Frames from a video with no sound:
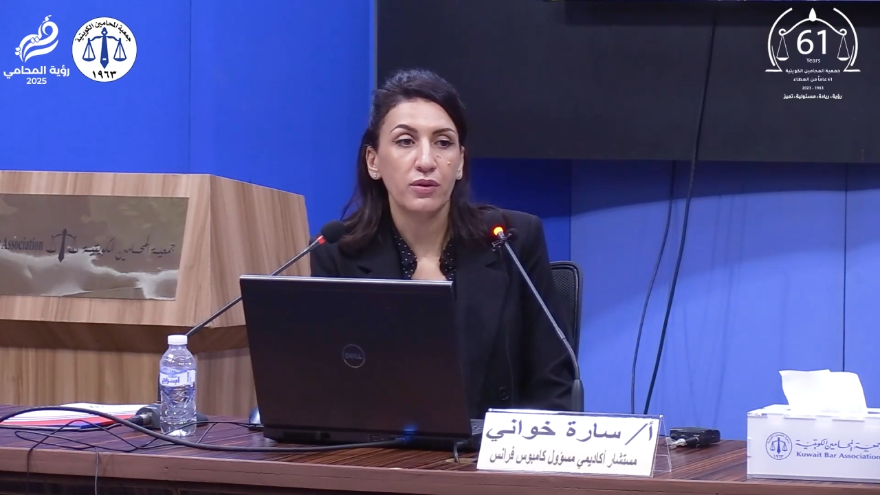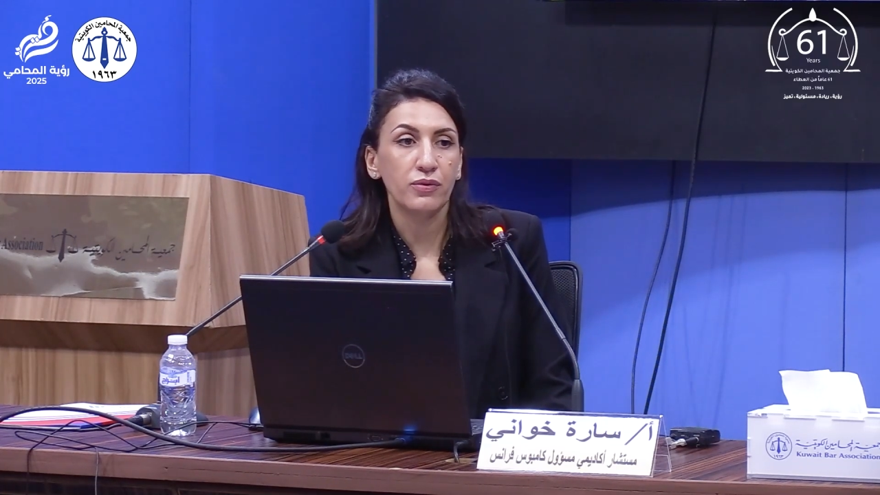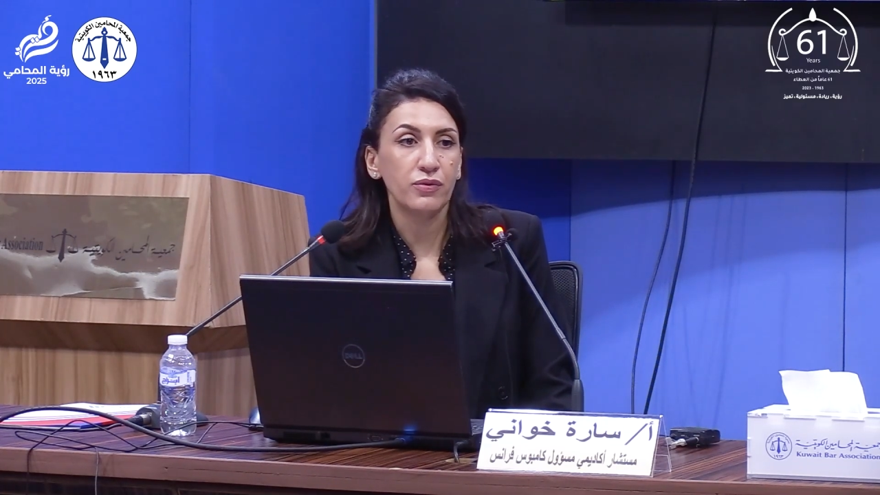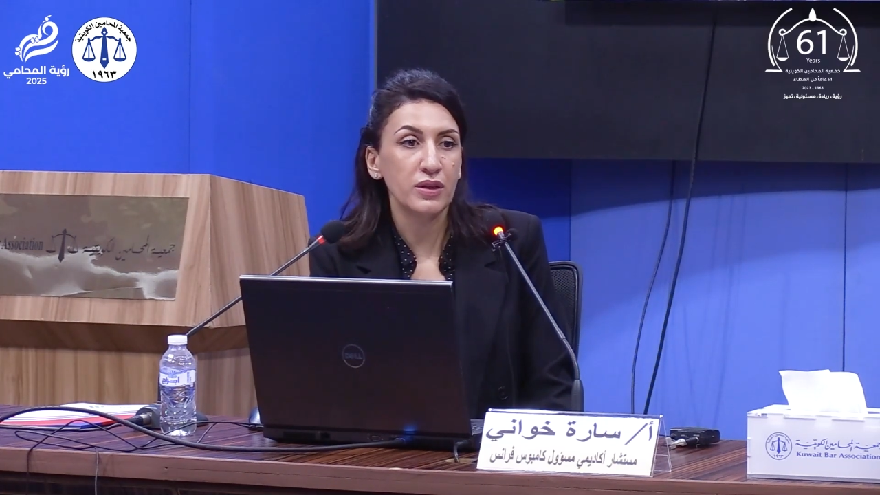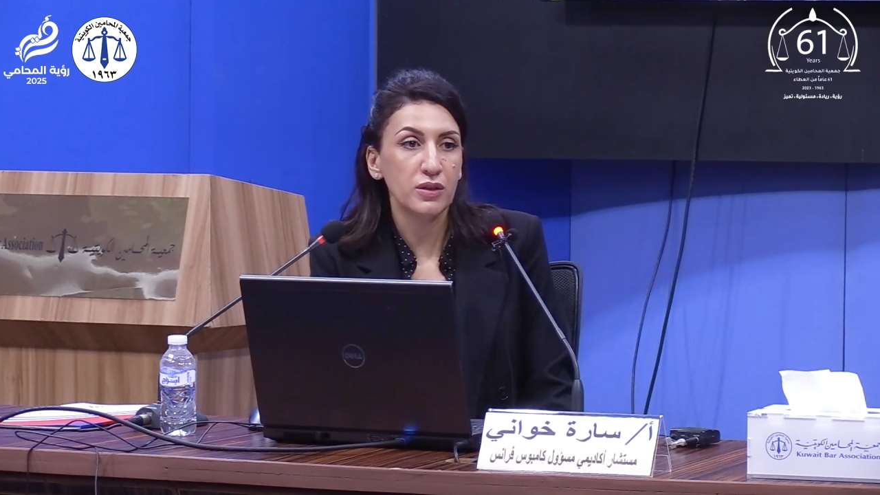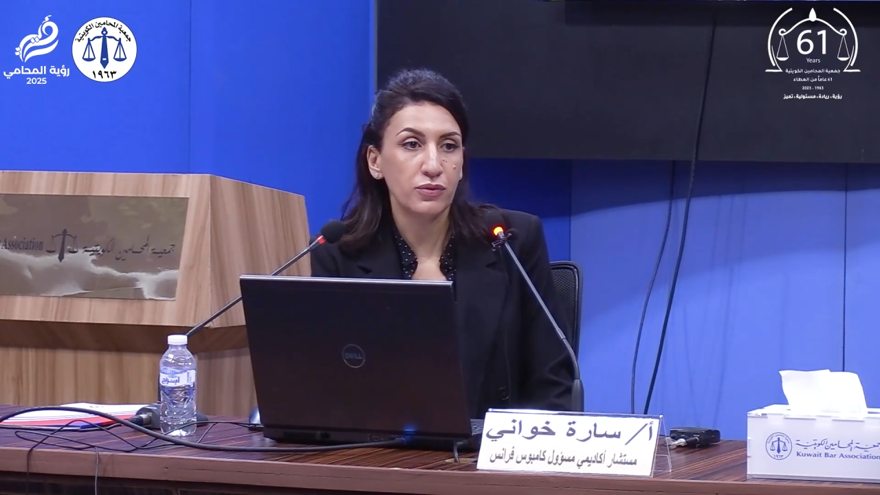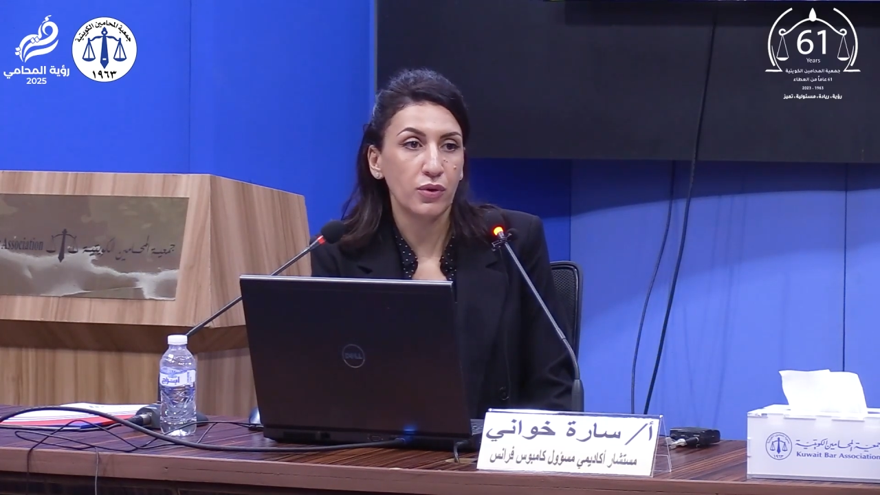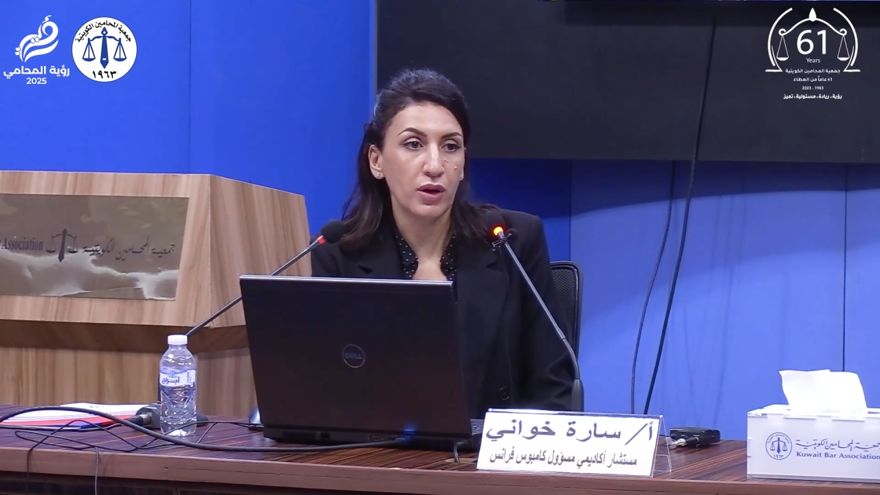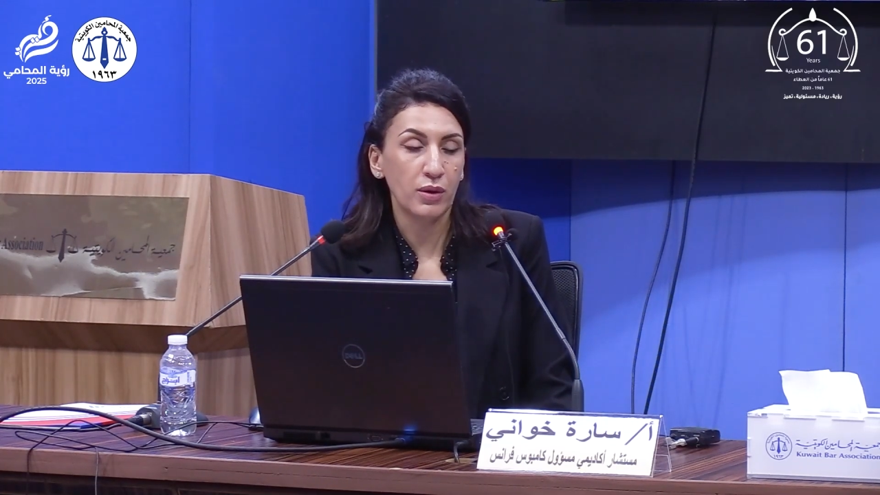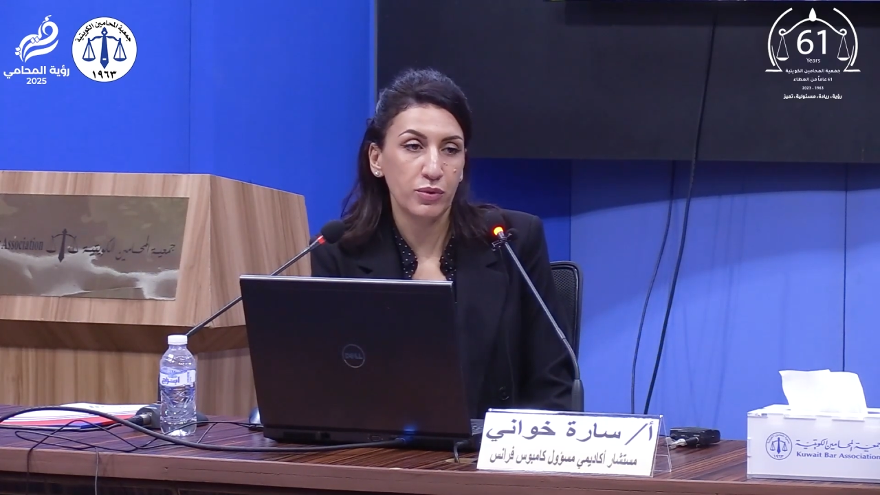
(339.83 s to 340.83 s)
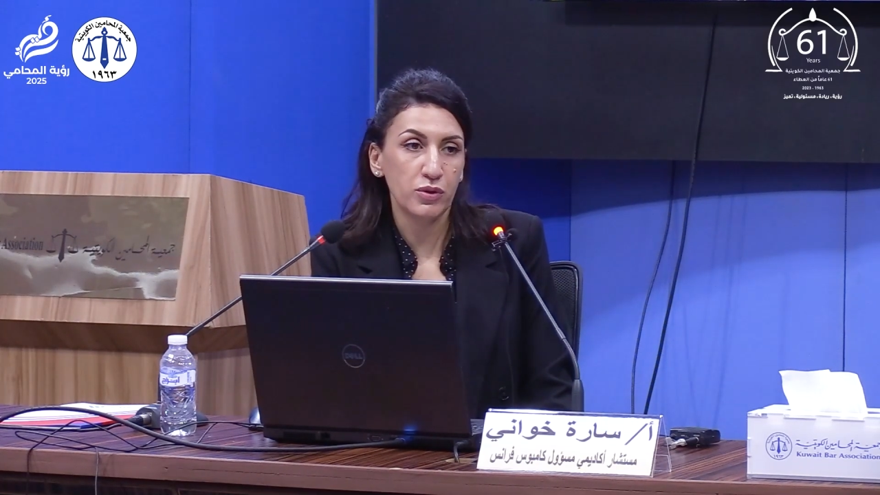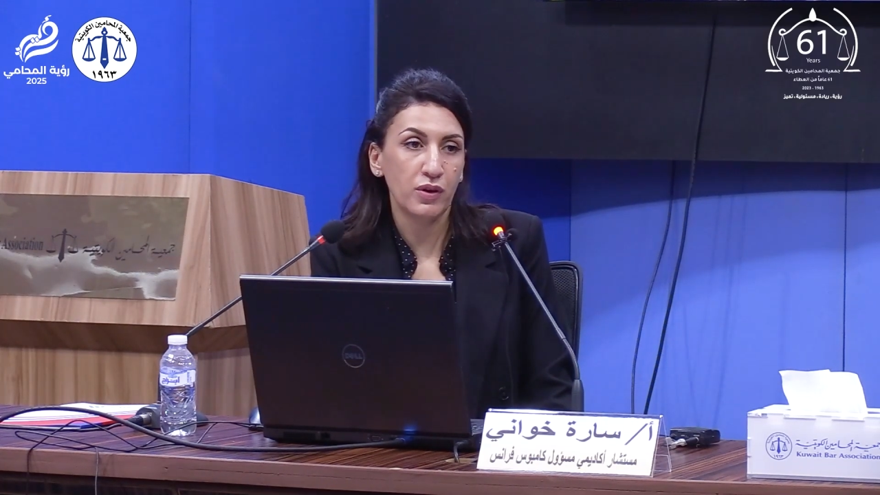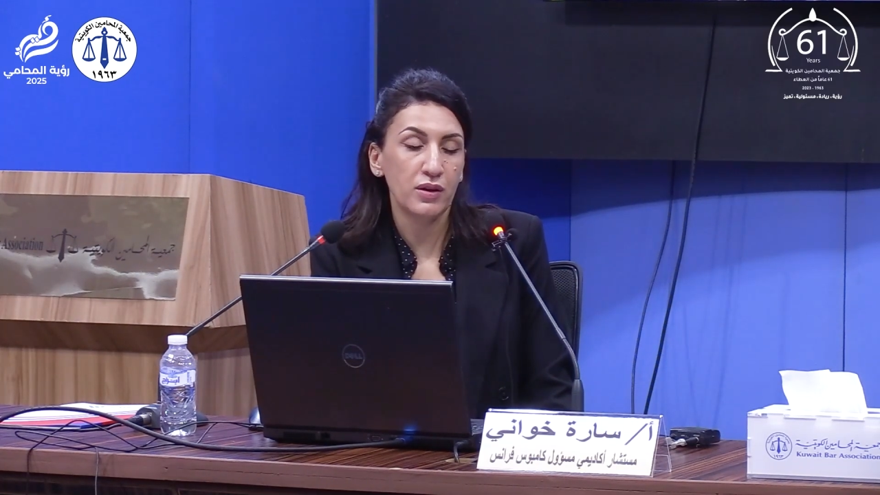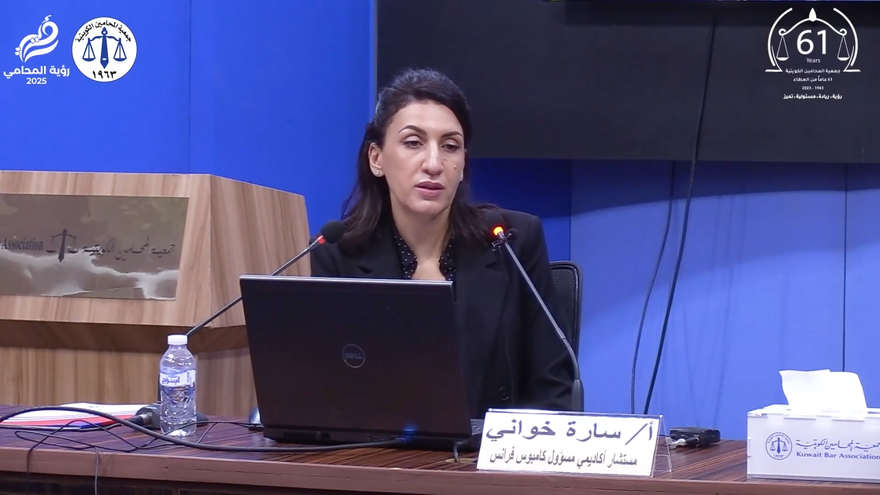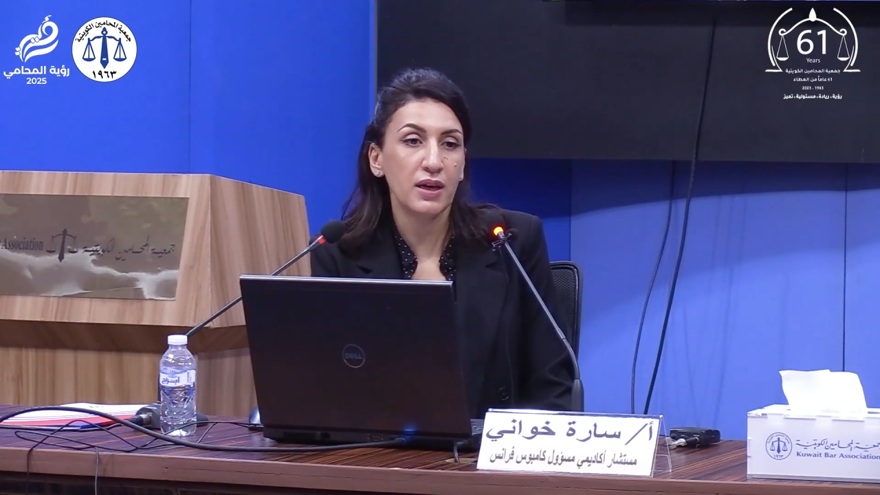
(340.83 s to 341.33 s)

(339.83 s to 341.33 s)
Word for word: fees for Campus France